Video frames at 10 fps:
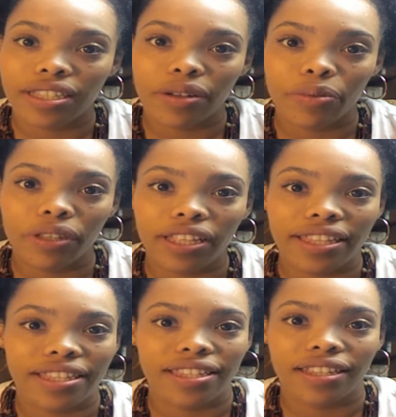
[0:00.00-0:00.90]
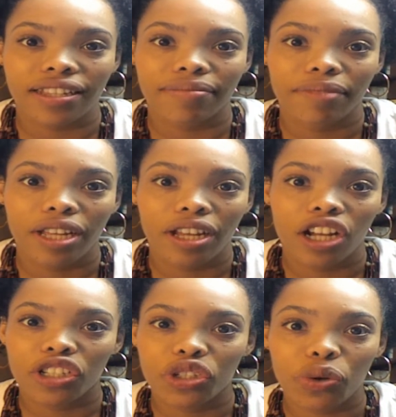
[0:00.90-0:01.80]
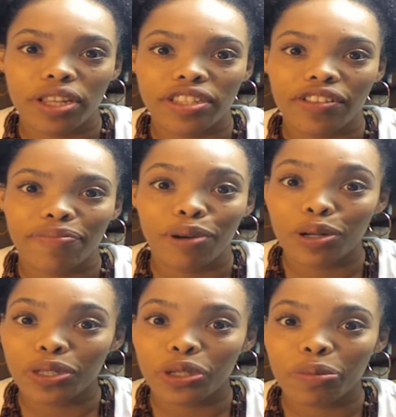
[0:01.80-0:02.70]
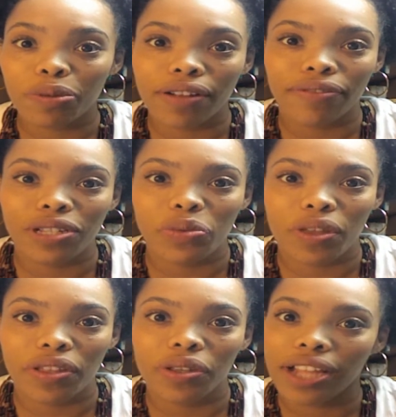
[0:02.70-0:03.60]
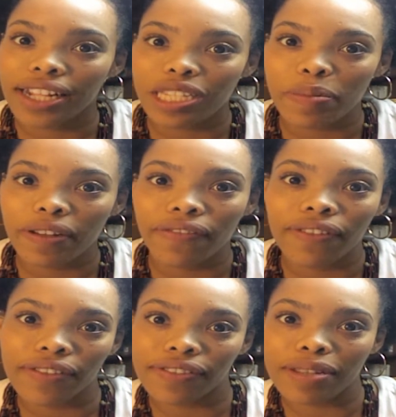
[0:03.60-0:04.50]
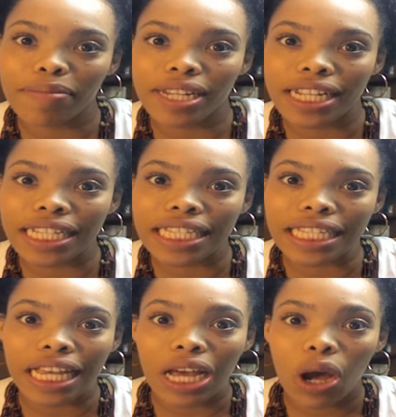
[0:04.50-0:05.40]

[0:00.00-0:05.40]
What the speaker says: So really this is a choice of personal preference, whether you'd like to spend 50 minutes